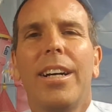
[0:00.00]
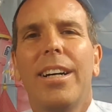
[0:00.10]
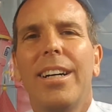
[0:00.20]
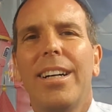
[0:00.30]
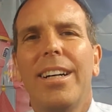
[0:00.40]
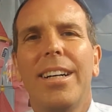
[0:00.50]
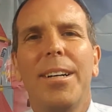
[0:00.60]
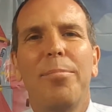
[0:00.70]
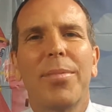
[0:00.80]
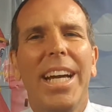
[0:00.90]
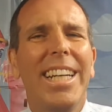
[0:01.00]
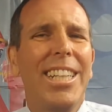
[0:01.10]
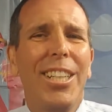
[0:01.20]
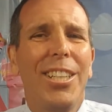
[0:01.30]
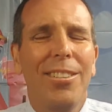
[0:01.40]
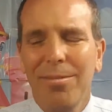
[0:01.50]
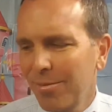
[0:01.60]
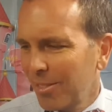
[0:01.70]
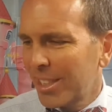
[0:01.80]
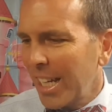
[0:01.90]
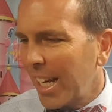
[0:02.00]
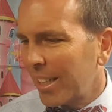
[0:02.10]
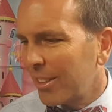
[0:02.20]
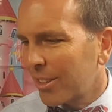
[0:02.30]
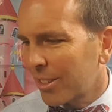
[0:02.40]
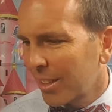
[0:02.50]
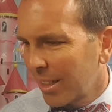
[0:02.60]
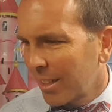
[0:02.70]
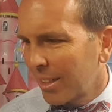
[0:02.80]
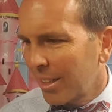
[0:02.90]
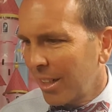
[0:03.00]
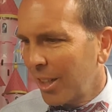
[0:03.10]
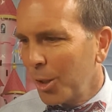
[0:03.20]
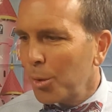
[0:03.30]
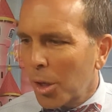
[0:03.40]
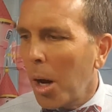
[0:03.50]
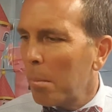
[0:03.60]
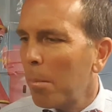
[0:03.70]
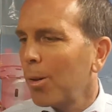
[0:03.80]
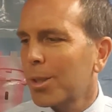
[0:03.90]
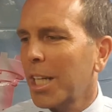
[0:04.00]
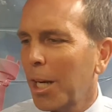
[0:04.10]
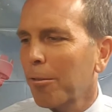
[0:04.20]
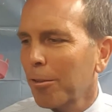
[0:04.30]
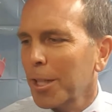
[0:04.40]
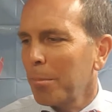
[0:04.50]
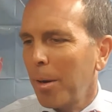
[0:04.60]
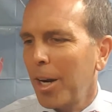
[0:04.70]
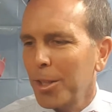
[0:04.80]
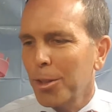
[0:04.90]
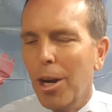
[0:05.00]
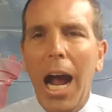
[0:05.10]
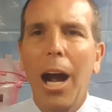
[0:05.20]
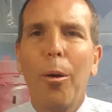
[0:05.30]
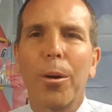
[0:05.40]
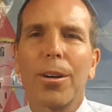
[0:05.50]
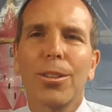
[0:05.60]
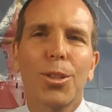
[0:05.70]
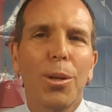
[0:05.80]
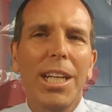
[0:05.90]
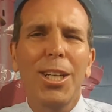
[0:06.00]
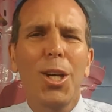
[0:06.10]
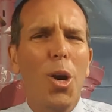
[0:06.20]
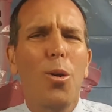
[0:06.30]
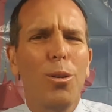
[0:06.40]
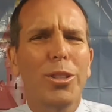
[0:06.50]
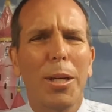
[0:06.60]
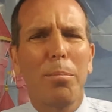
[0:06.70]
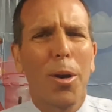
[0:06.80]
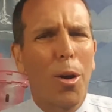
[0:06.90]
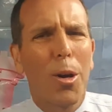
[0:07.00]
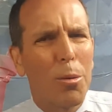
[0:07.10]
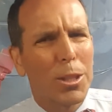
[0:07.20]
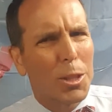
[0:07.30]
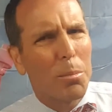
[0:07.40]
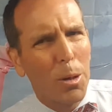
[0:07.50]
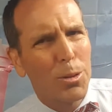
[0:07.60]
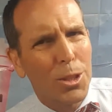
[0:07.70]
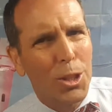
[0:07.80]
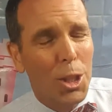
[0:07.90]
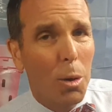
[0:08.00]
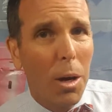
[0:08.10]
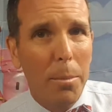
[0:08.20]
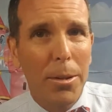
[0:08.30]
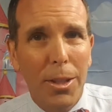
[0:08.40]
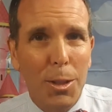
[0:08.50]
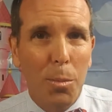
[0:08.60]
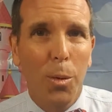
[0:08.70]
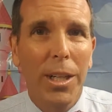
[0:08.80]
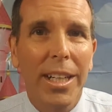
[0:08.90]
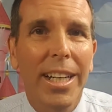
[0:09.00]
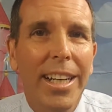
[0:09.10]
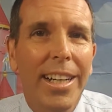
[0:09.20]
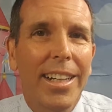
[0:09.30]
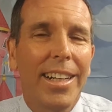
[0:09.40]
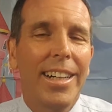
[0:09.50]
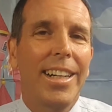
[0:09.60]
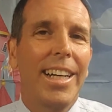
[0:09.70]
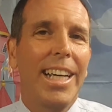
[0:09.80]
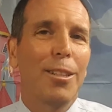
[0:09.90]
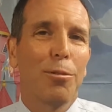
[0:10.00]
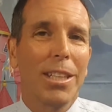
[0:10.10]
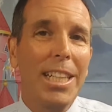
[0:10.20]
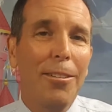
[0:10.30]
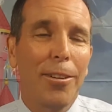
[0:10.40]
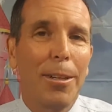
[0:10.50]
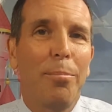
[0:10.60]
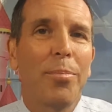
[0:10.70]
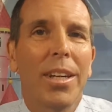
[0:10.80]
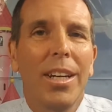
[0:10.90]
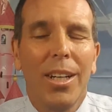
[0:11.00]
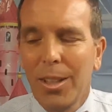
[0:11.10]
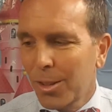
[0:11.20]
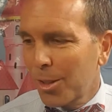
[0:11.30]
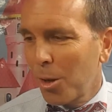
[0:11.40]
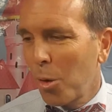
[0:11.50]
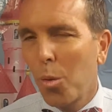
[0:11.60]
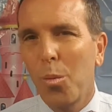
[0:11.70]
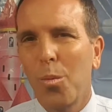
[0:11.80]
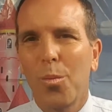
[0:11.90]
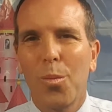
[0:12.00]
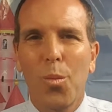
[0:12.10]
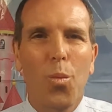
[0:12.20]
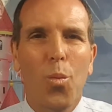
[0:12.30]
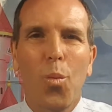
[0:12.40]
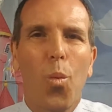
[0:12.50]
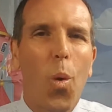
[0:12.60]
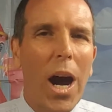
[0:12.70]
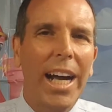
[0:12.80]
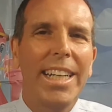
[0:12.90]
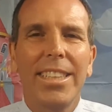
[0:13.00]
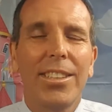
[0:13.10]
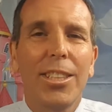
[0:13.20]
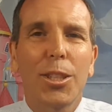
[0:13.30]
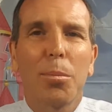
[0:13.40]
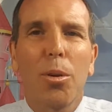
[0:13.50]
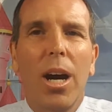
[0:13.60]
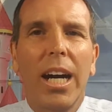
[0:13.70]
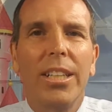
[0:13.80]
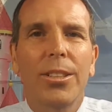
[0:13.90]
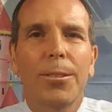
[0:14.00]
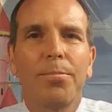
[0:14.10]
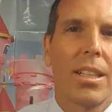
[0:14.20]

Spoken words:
And he says, you come most carefully upon your hour. So he knows that Bernardo is supposed to show up at this point and relieve him. So why is he surprised?